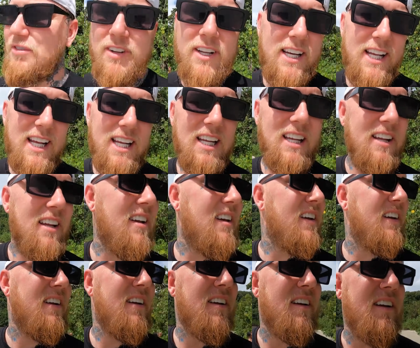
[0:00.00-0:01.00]
Flinny,
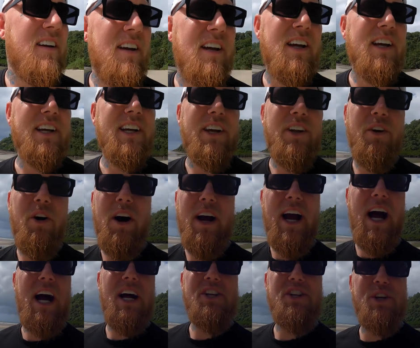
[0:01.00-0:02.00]
can I
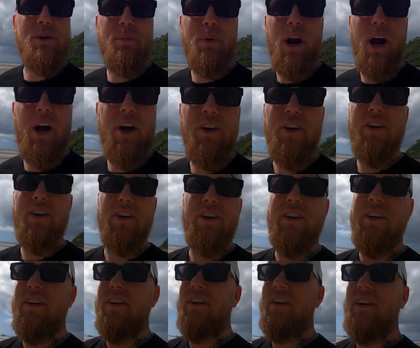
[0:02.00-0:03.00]
ask you, bro?
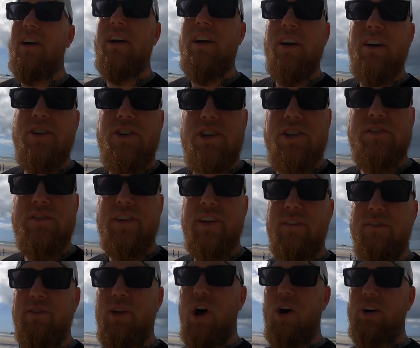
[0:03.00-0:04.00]
Just for
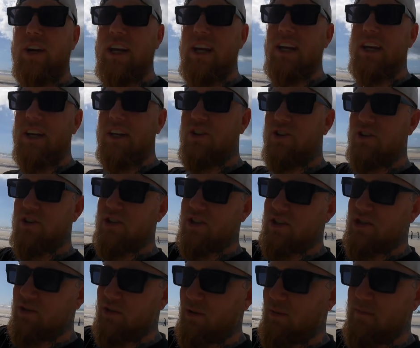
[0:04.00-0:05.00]
the vloggy, can you
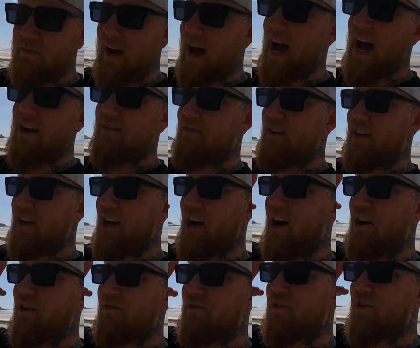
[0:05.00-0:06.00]
just do a mad
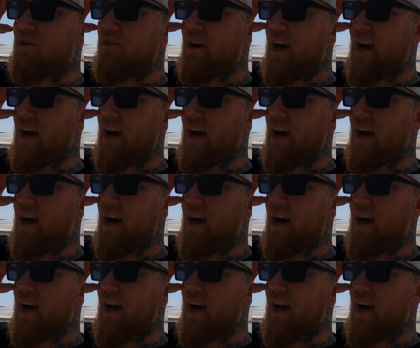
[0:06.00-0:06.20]
video for